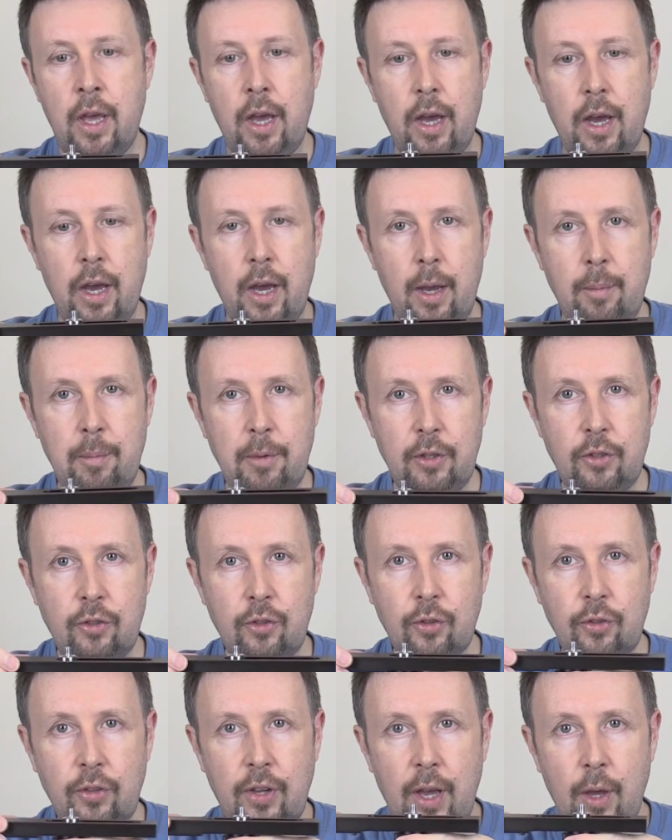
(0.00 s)
it
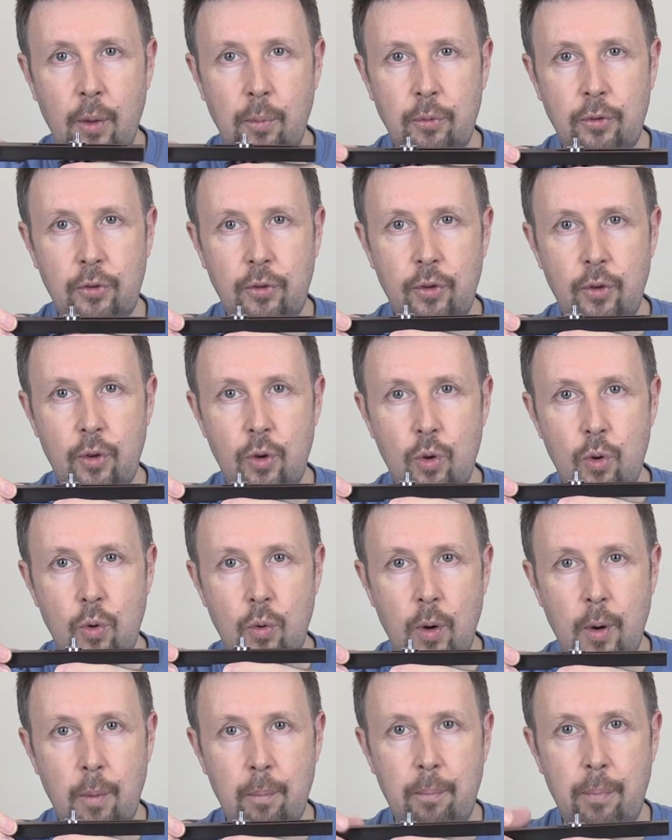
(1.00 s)
just helps
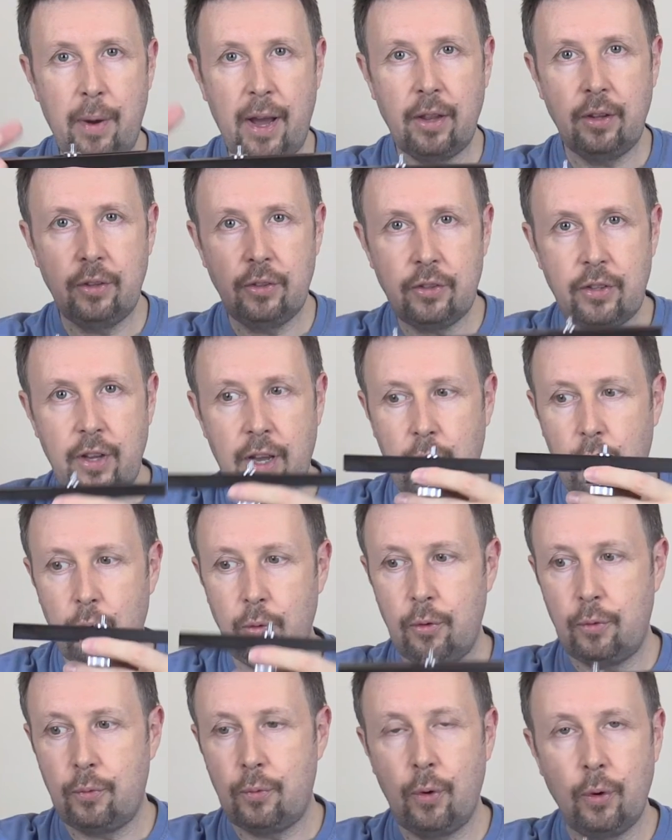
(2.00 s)
to balance out
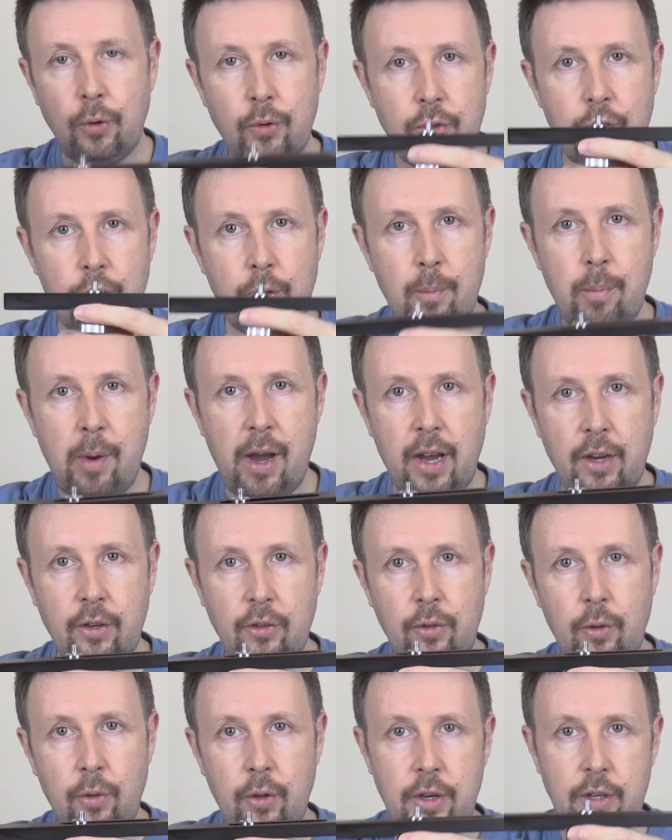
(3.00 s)
the front and the back
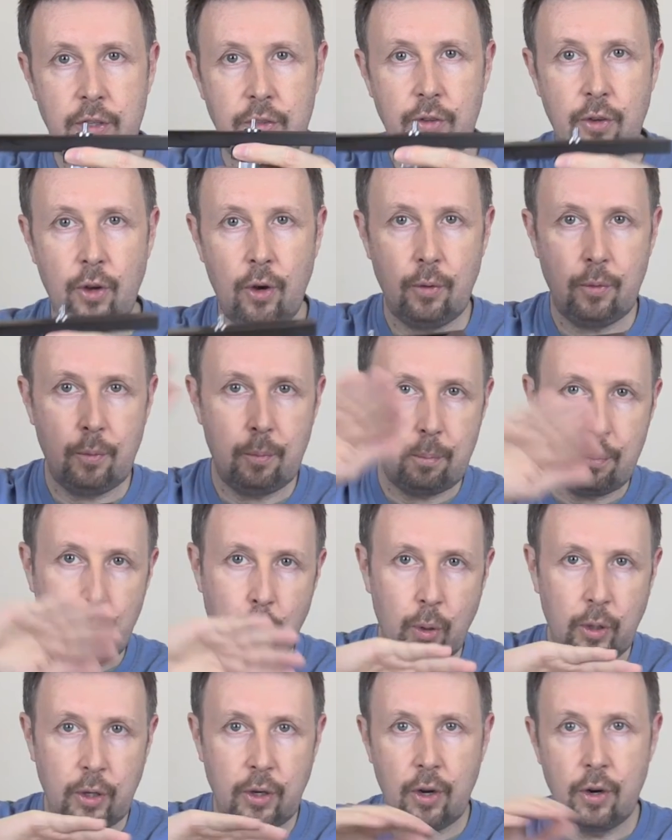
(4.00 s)
so that it's not
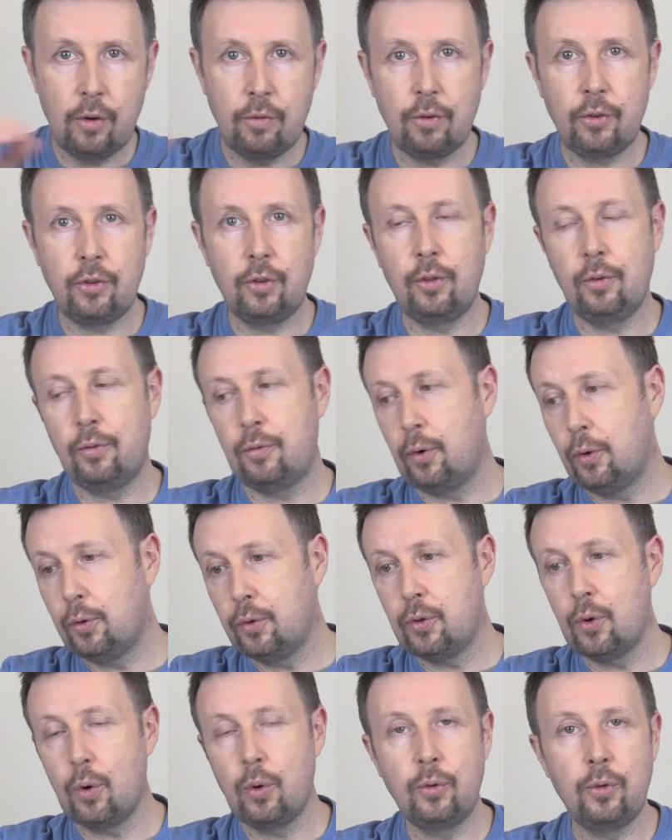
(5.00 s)
pulling over to the
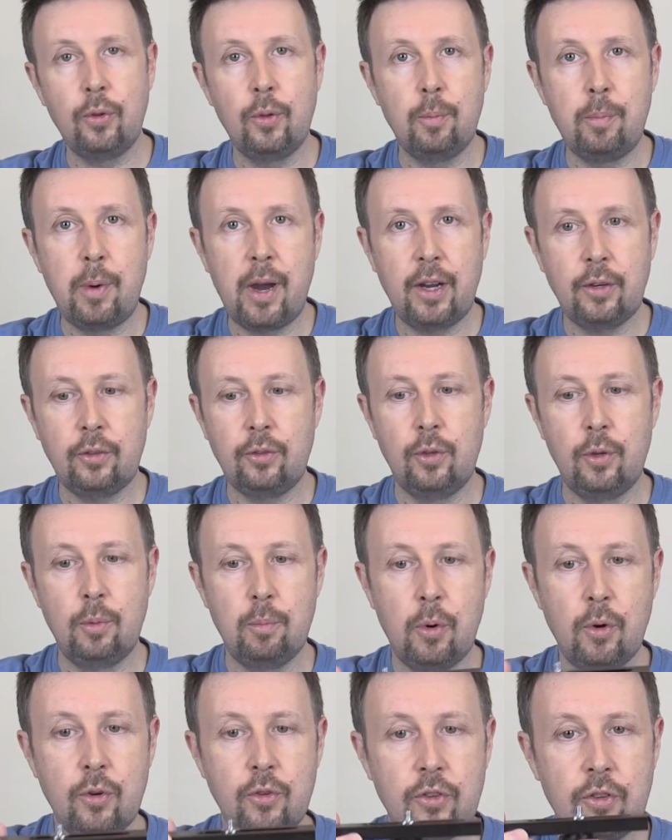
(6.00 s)
front or to the back too
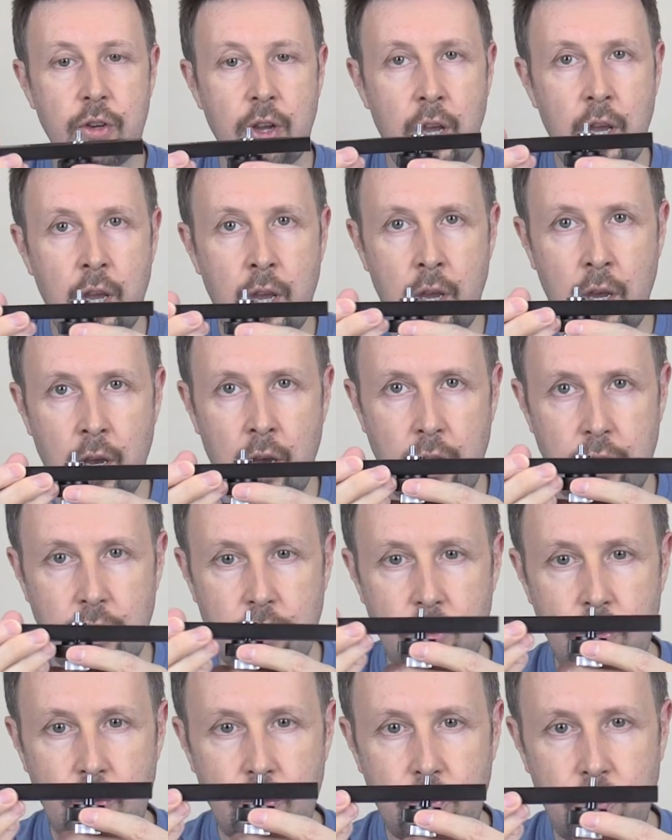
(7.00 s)
much, and
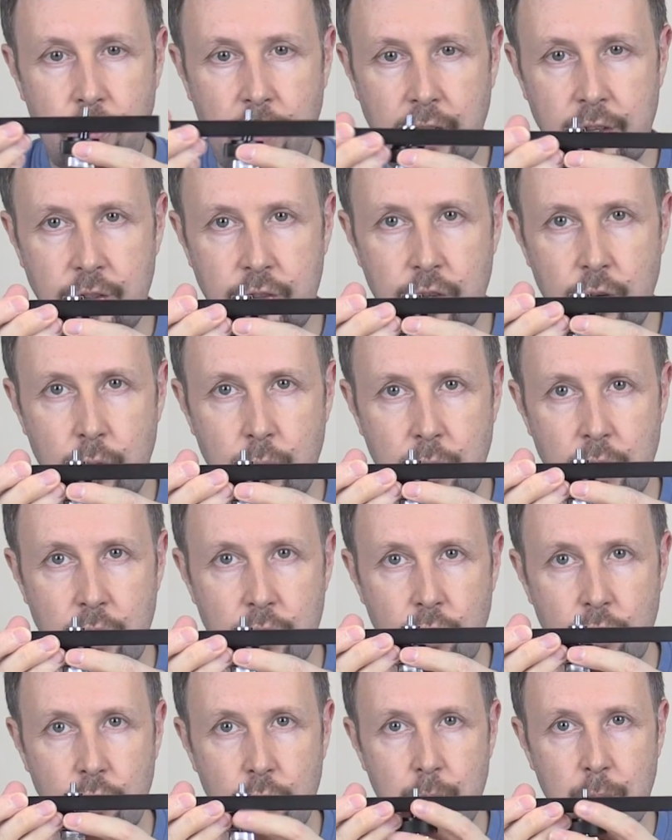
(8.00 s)
you just fine tune the
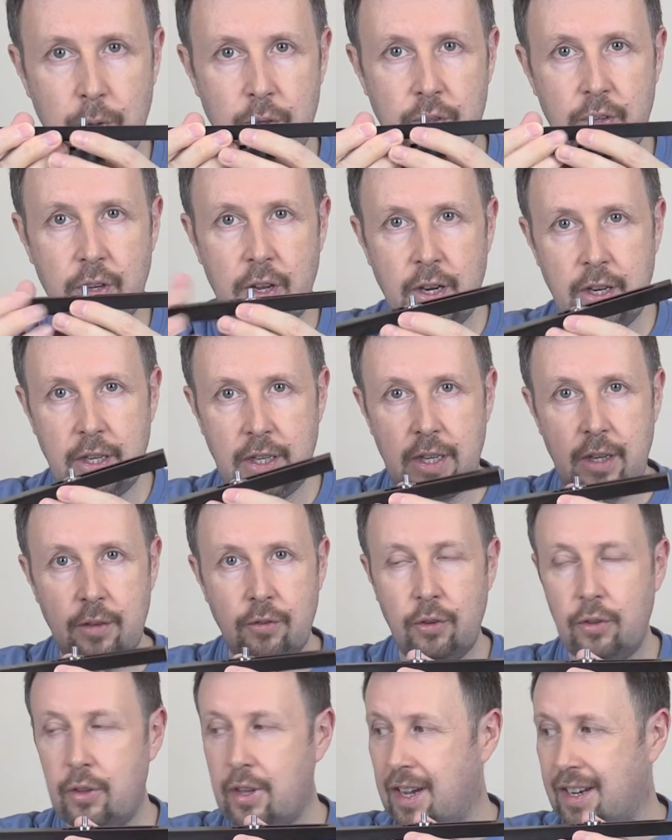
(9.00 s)
adjustment and it
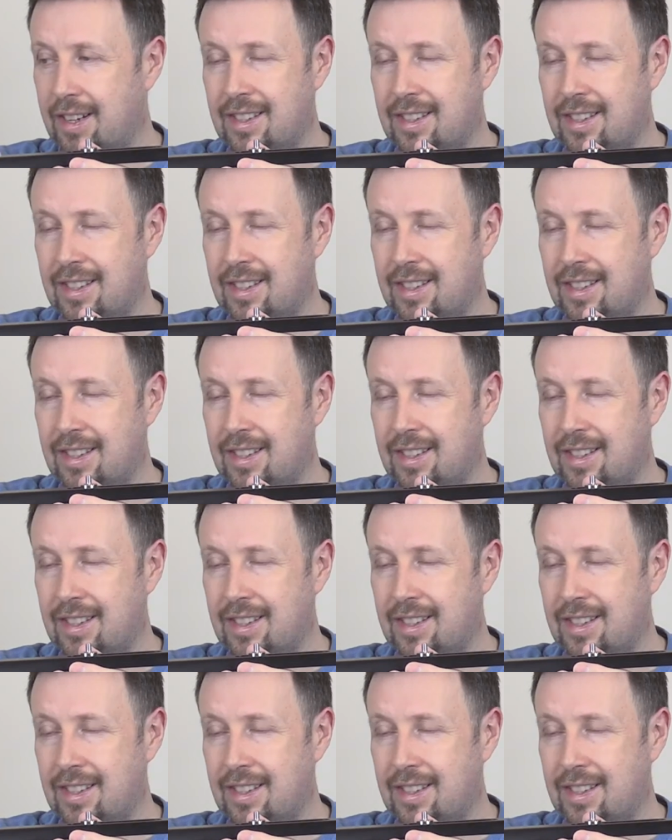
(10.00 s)
gives you the